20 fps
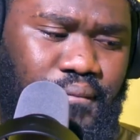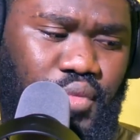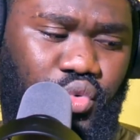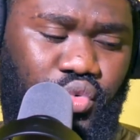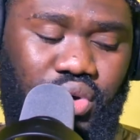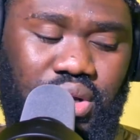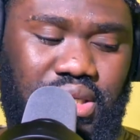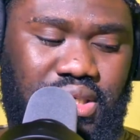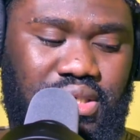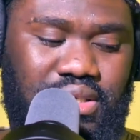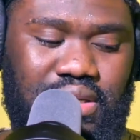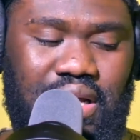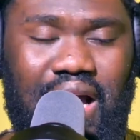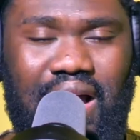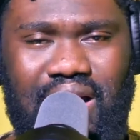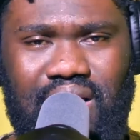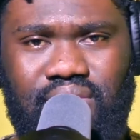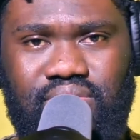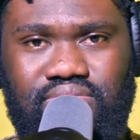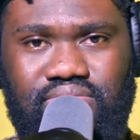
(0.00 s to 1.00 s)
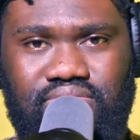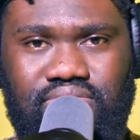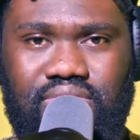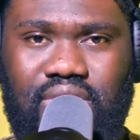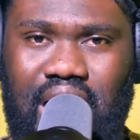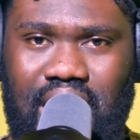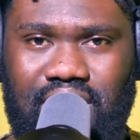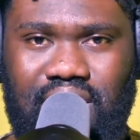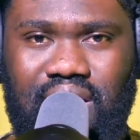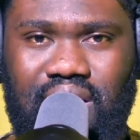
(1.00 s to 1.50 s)
which are,
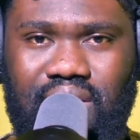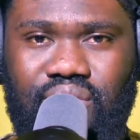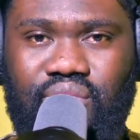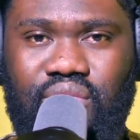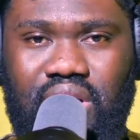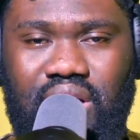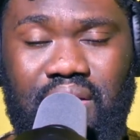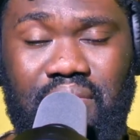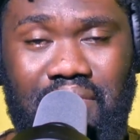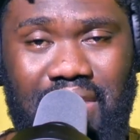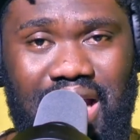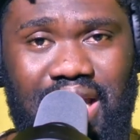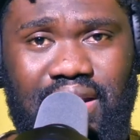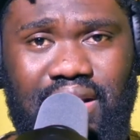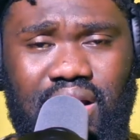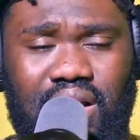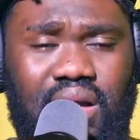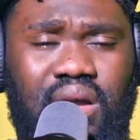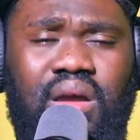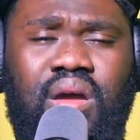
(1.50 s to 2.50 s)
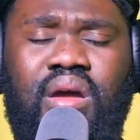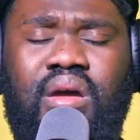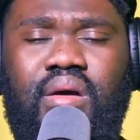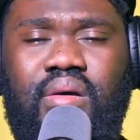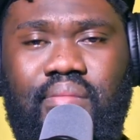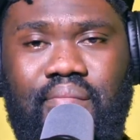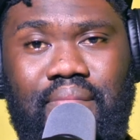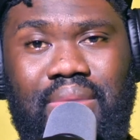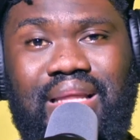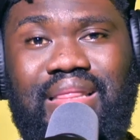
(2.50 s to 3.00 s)
I think, really minor,
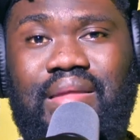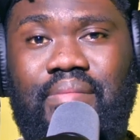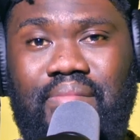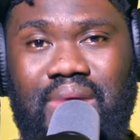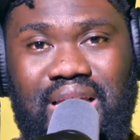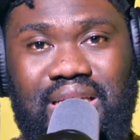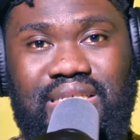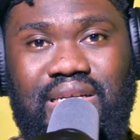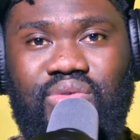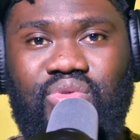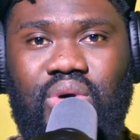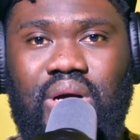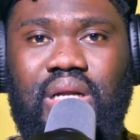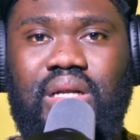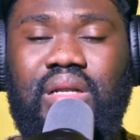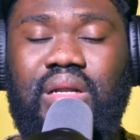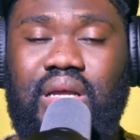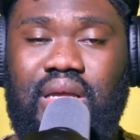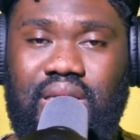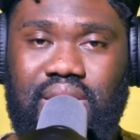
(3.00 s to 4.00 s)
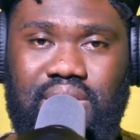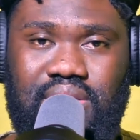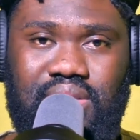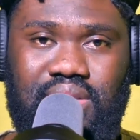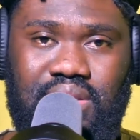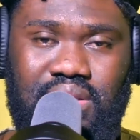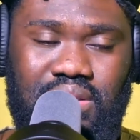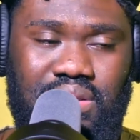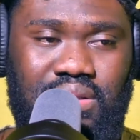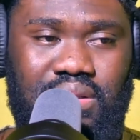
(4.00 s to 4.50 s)
but the major one
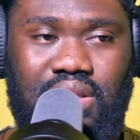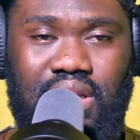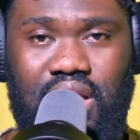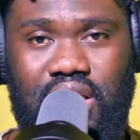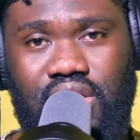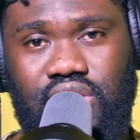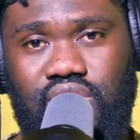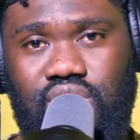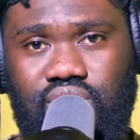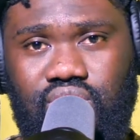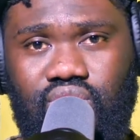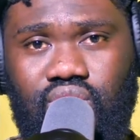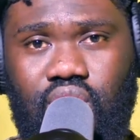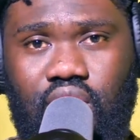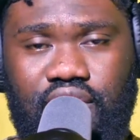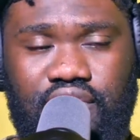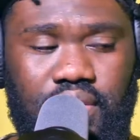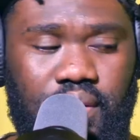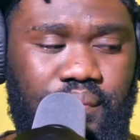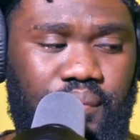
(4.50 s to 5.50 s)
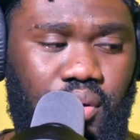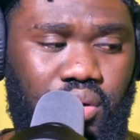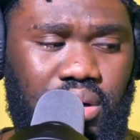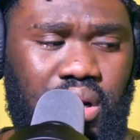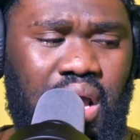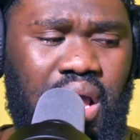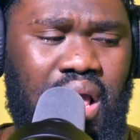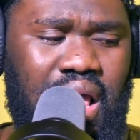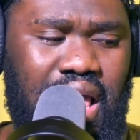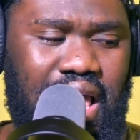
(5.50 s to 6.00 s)
is the issue of the
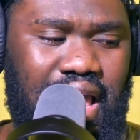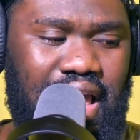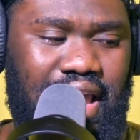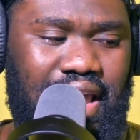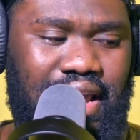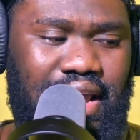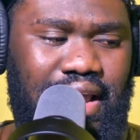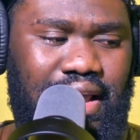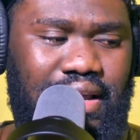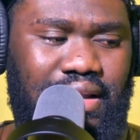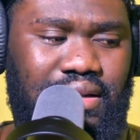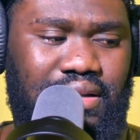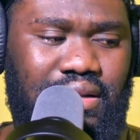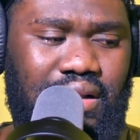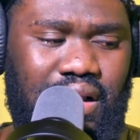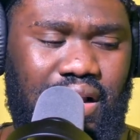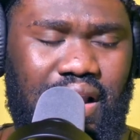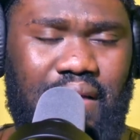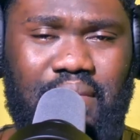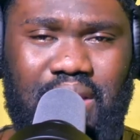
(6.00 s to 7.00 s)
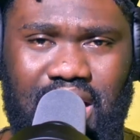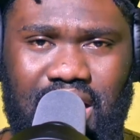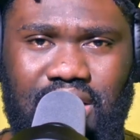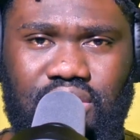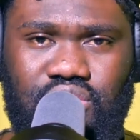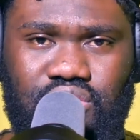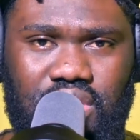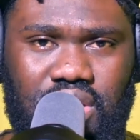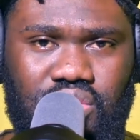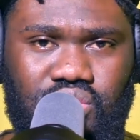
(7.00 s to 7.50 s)
pod. And let me
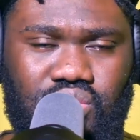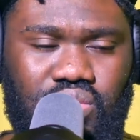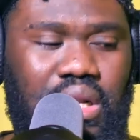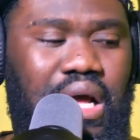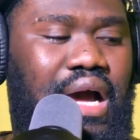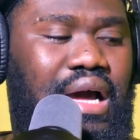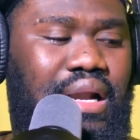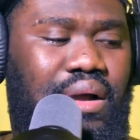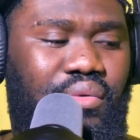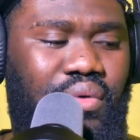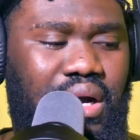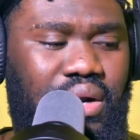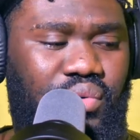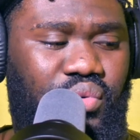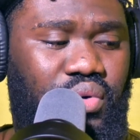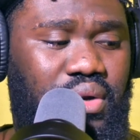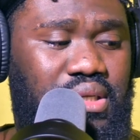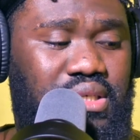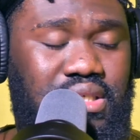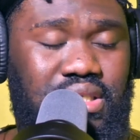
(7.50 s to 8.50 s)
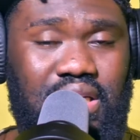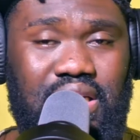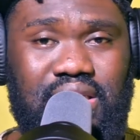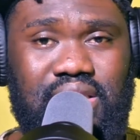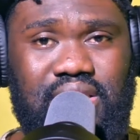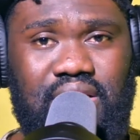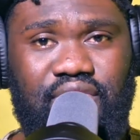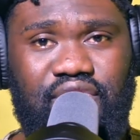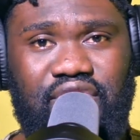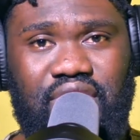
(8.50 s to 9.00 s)
head straight to the other one, which
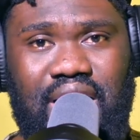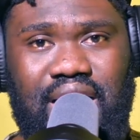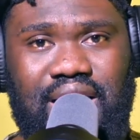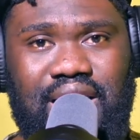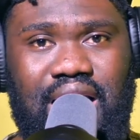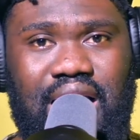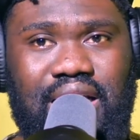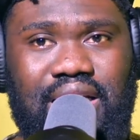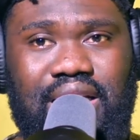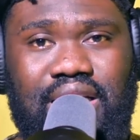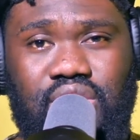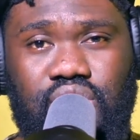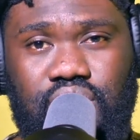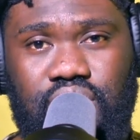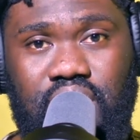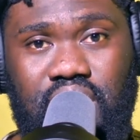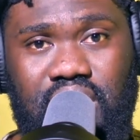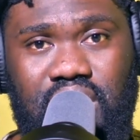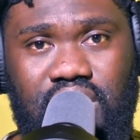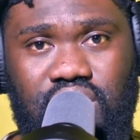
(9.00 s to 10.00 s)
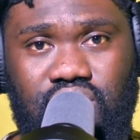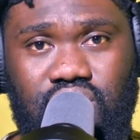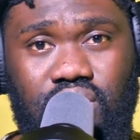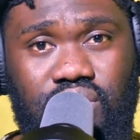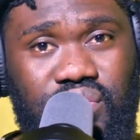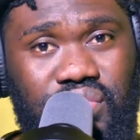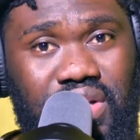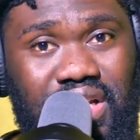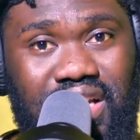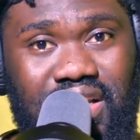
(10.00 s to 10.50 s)
is the fact that the screen is
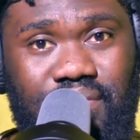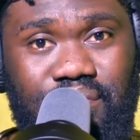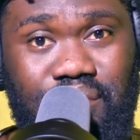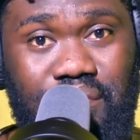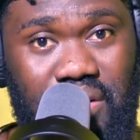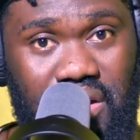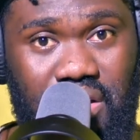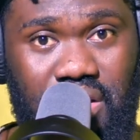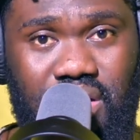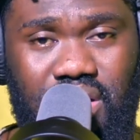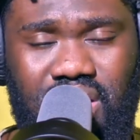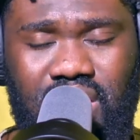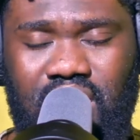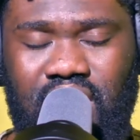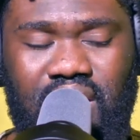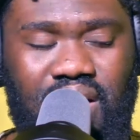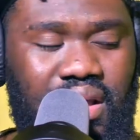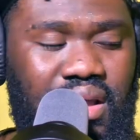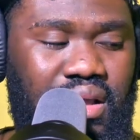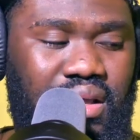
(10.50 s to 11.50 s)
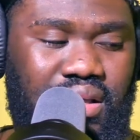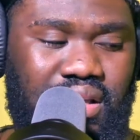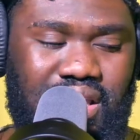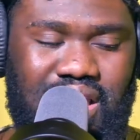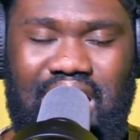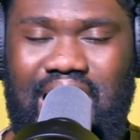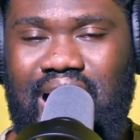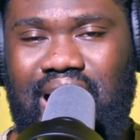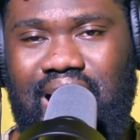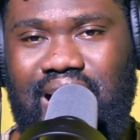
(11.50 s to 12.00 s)
not really big.
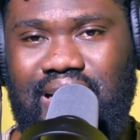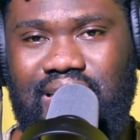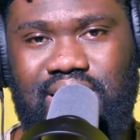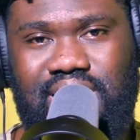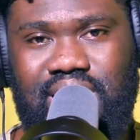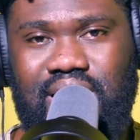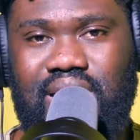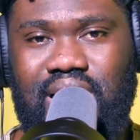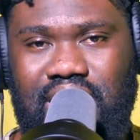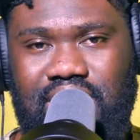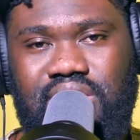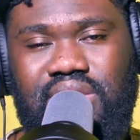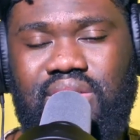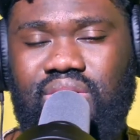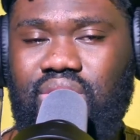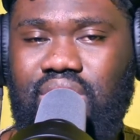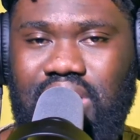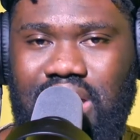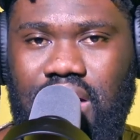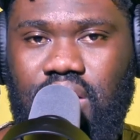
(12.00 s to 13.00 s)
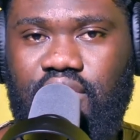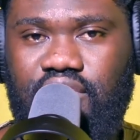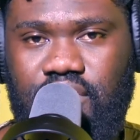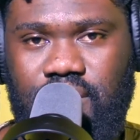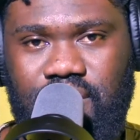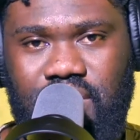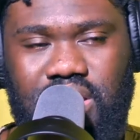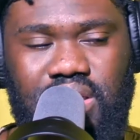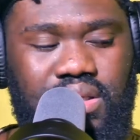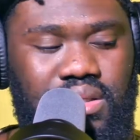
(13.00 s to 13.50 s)
Yeah, it's not that of a big